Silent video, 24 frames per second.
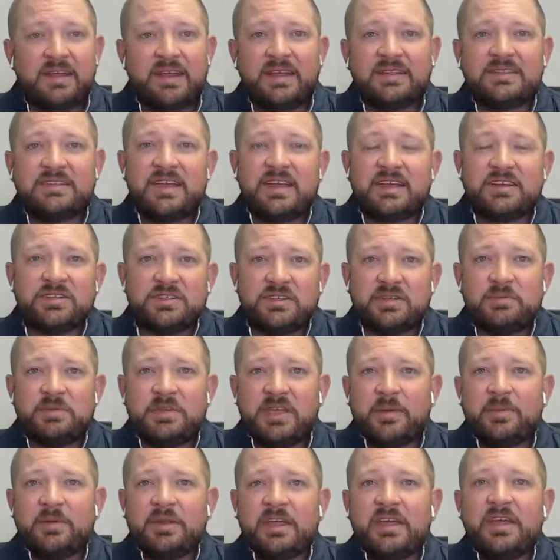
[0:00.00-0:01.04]
and to actually
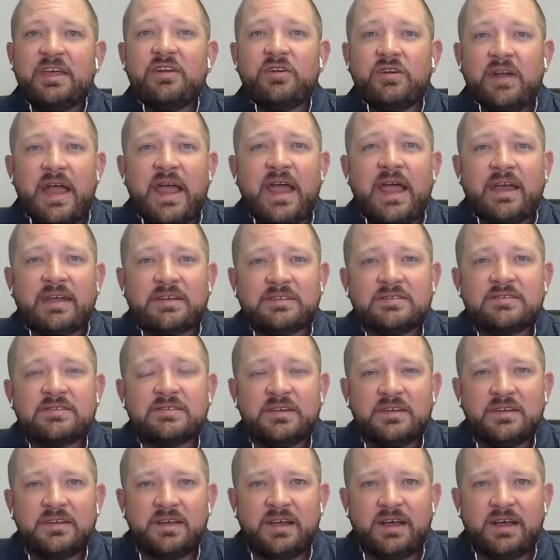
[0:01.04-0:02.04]
be able to interact